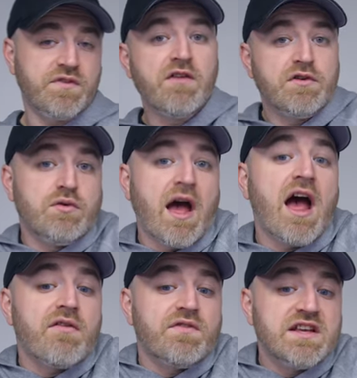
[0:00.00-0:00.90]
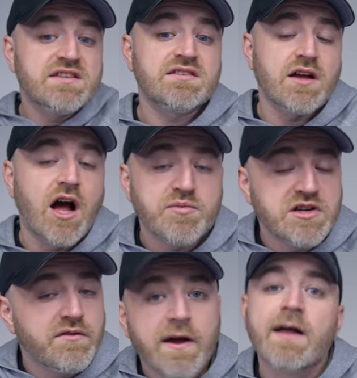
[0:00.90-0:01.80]
if you have this
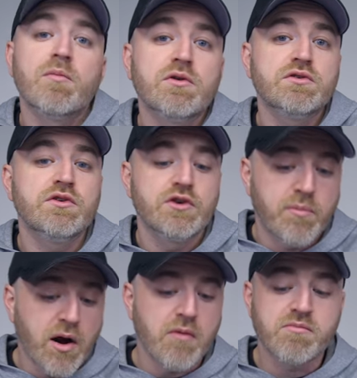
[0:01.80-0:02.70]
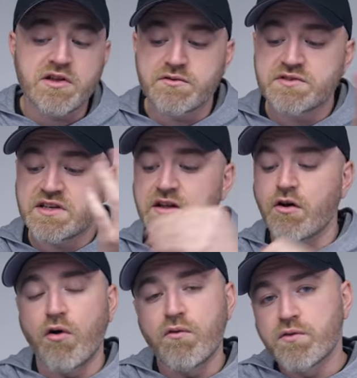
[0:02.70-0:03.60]
option available to you, you're probably using it
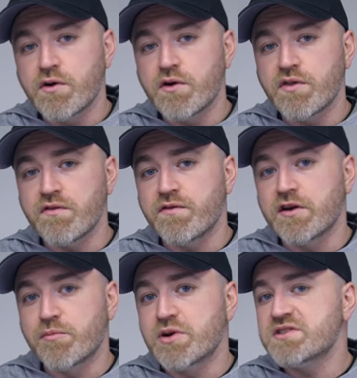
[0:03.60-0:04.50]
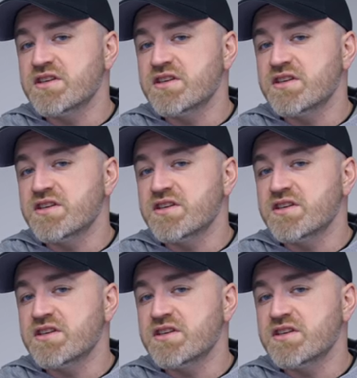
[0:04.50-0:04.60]
over the fingerprint